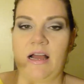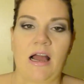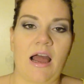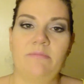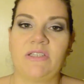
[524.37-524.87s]

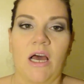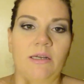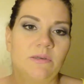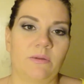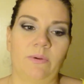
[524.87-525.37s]
I'm done
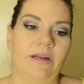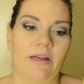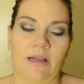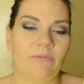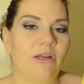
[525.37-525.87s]
with winter.
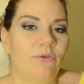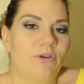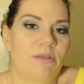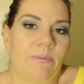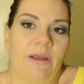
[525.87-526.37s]
I'm ready for
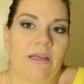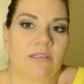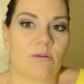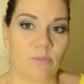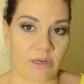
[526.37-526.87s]
spring,
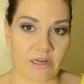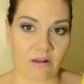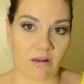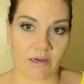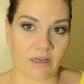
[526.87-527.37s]
so bring it on.